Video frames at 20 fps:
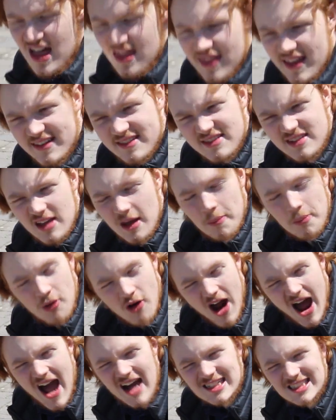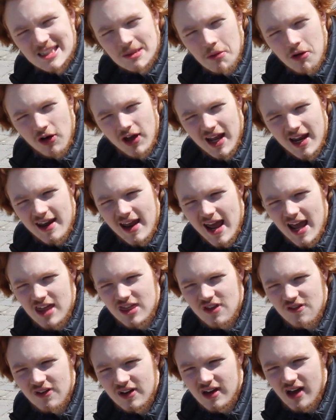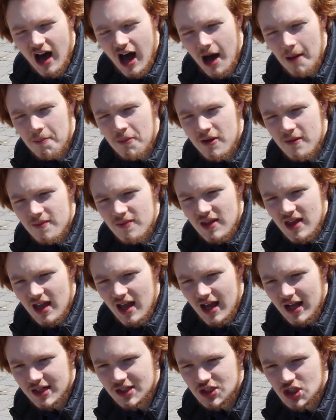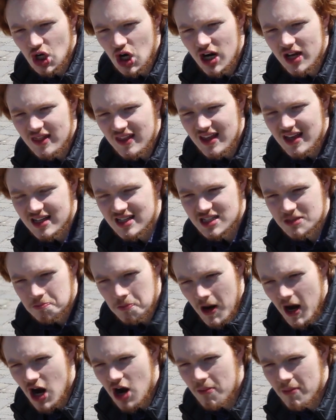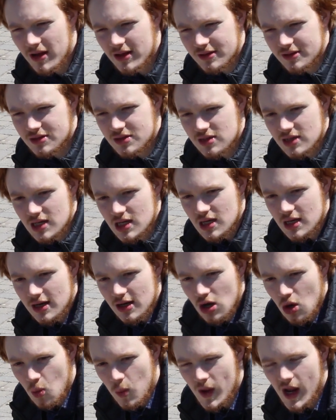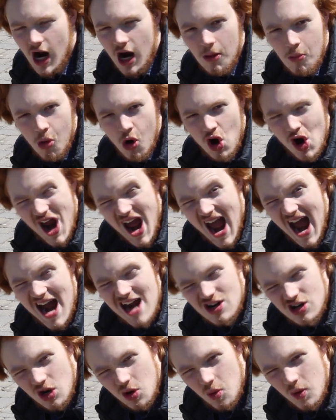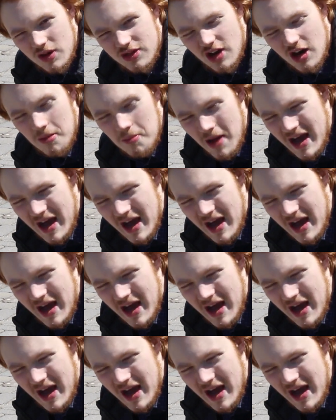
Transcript: This is approximately 1/8 of a cup, and during the experiments we are more accurate with our